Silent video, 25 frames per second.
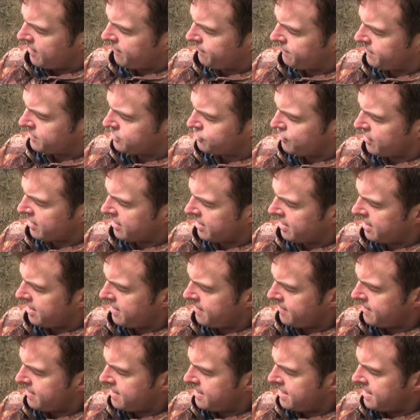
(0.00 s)
from the trigger.
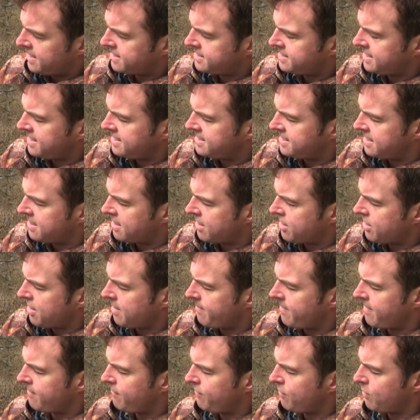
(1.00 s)
It's easy to
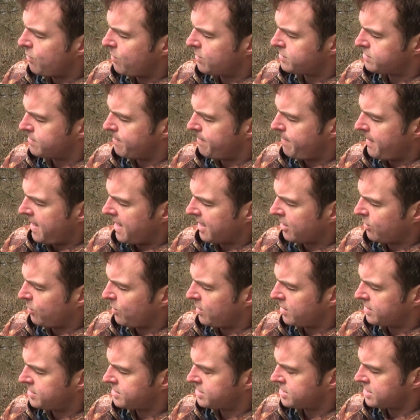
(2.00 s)
thumb it forwards and
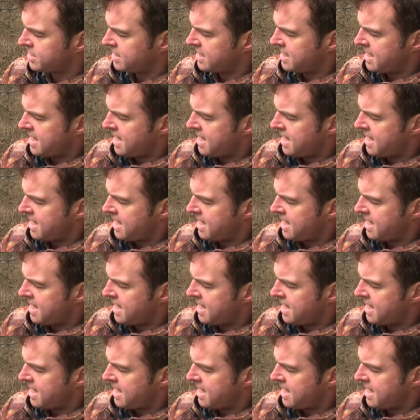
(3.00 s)
backwards.